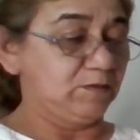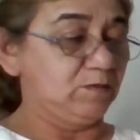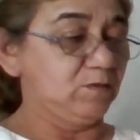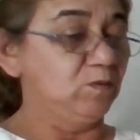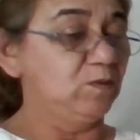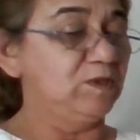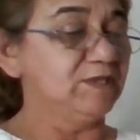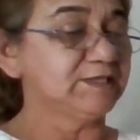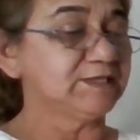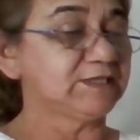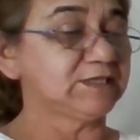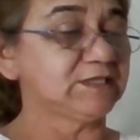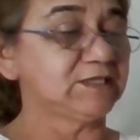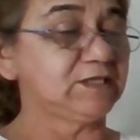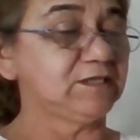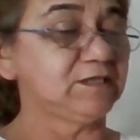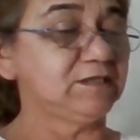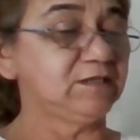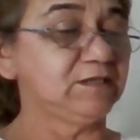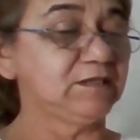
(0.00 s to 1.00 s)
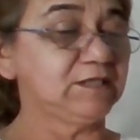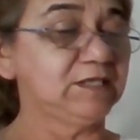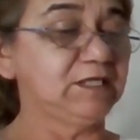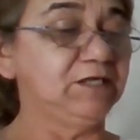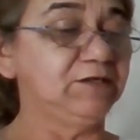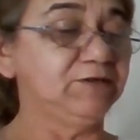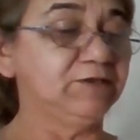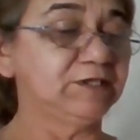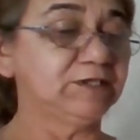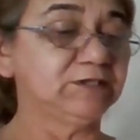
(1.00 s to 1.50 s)
what
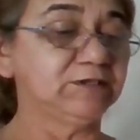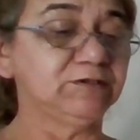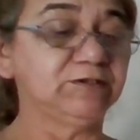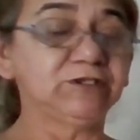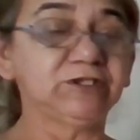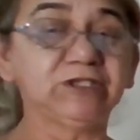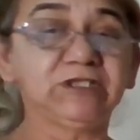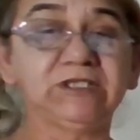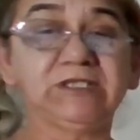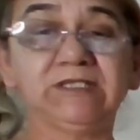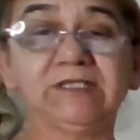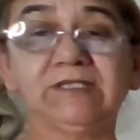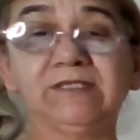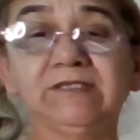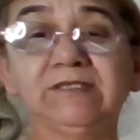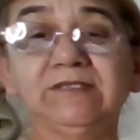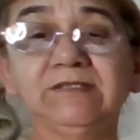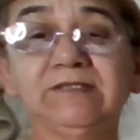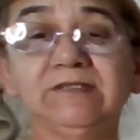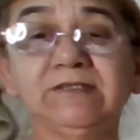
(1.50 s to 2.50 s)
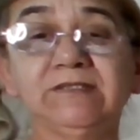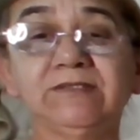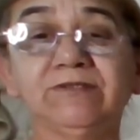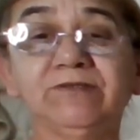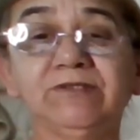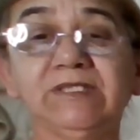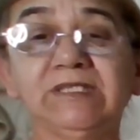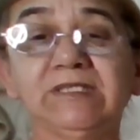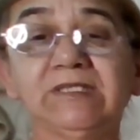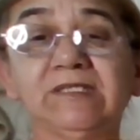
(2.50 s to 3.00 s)
character she is or
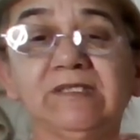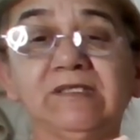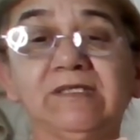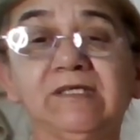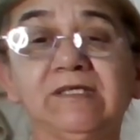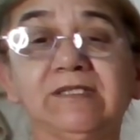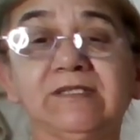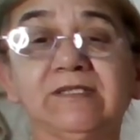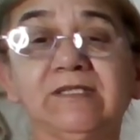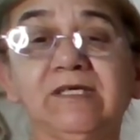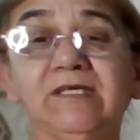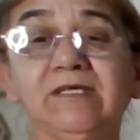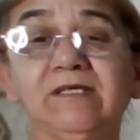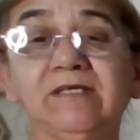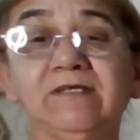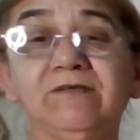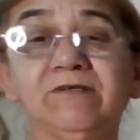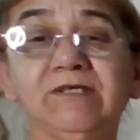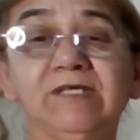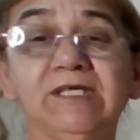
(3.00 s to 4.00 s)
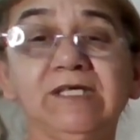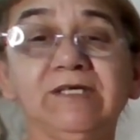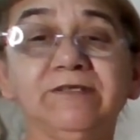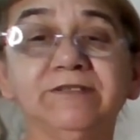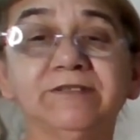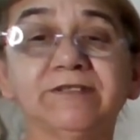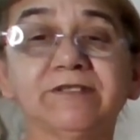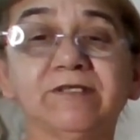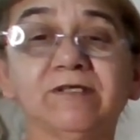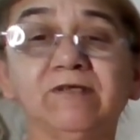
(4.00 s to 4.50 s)
anything like that. Her hair
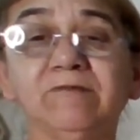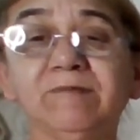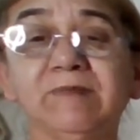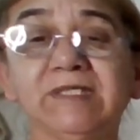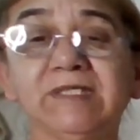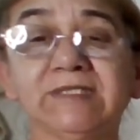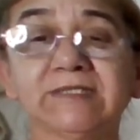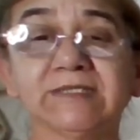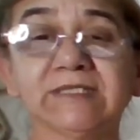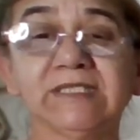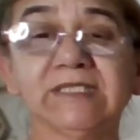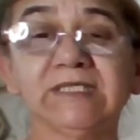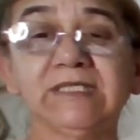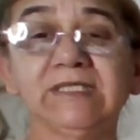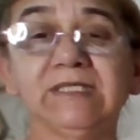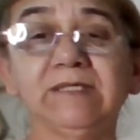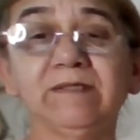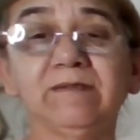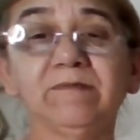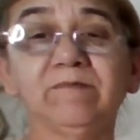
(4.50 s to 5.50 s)
is all messy.